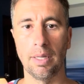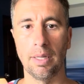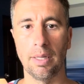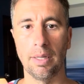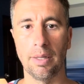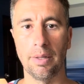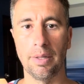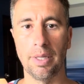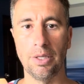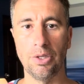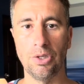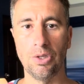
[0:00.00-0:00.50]

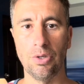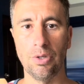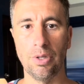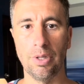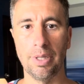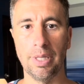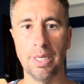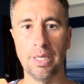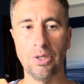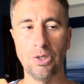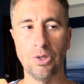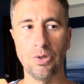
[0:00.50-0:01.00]
then
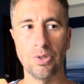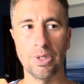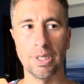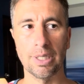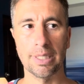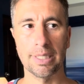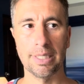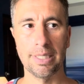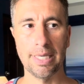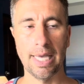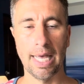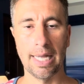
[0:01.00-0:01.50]
you
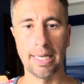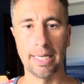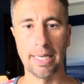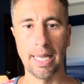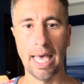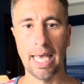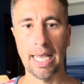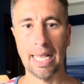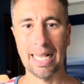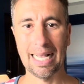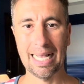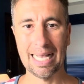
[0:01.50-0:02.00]
just
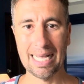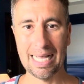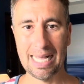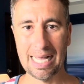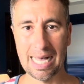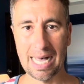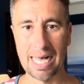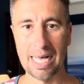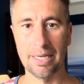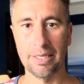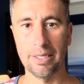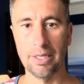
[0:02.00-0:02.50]
let
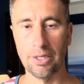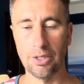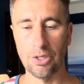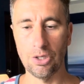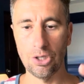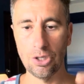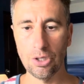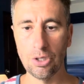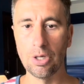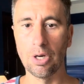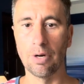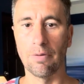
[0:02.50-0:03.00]
God and the
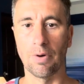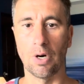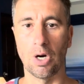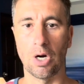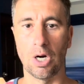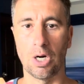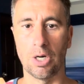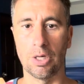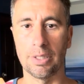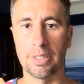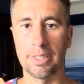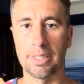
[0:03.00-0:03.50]

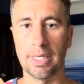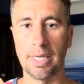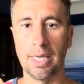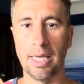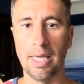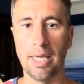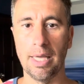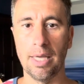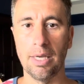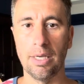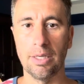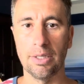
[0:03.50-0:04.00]
universe
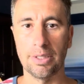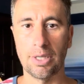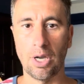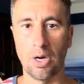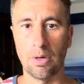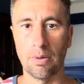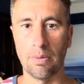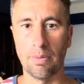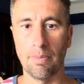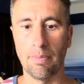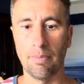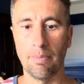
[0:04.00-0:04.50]

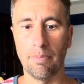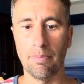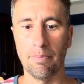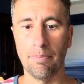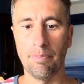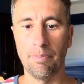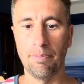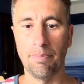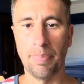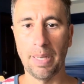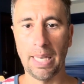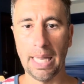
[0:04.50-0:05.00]
start
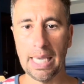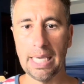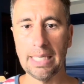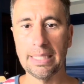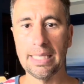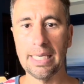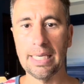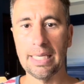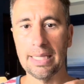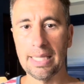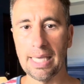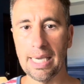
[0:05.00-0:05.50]

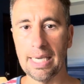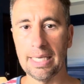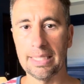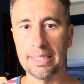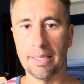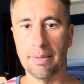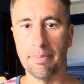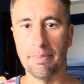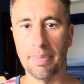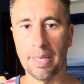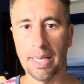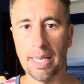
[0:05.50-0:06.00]
placing things
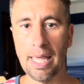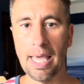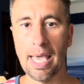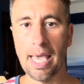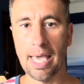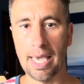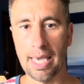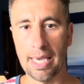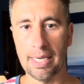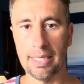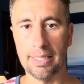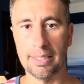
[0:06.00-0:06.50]
in
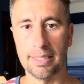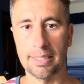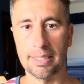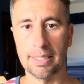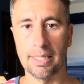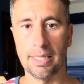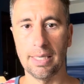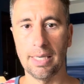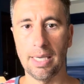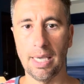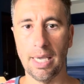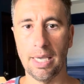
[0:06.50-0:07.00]
place
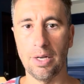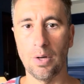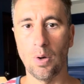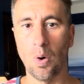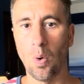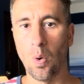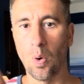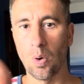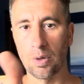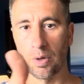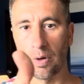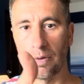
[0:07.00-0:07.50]
in
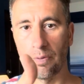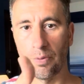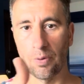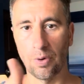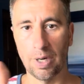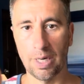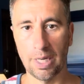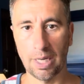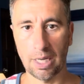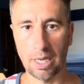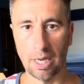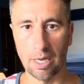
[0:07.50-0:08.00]
order for
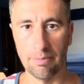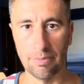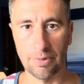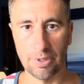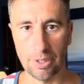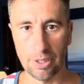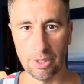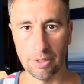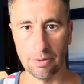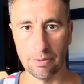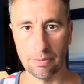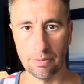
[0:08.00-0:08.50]
it to come to
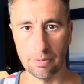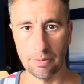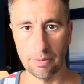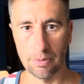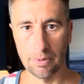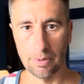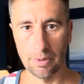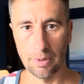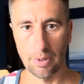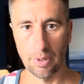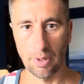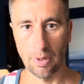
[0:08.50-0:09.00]
you.
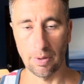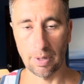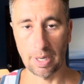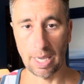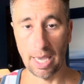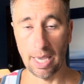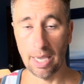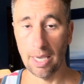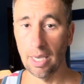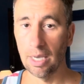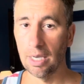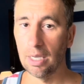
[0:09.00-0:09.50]

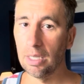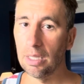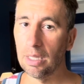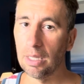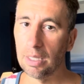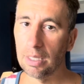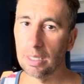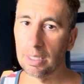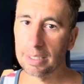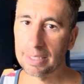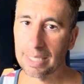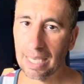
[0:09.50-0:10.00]
Okay,
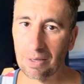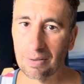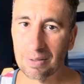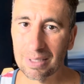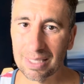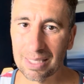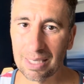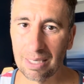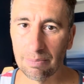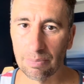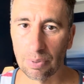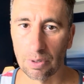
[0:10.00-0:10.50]
sounds
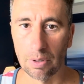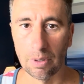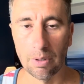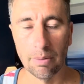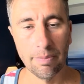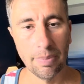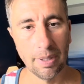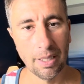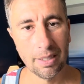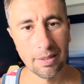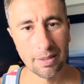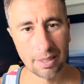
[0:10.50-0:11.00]
simple,
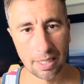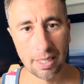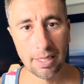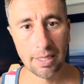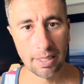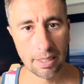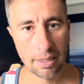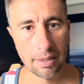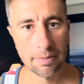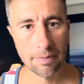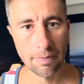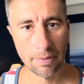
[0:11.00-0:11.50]
but it
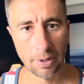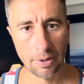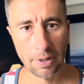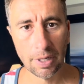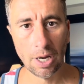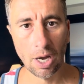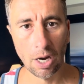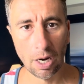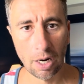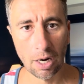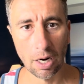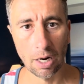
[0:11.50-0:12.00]
is very
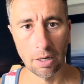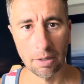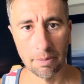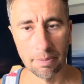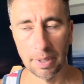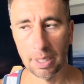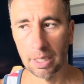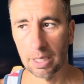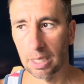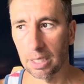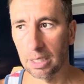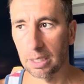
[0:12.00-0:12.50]
hard,
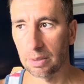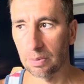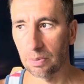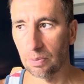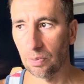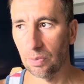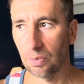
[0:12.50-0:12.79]
because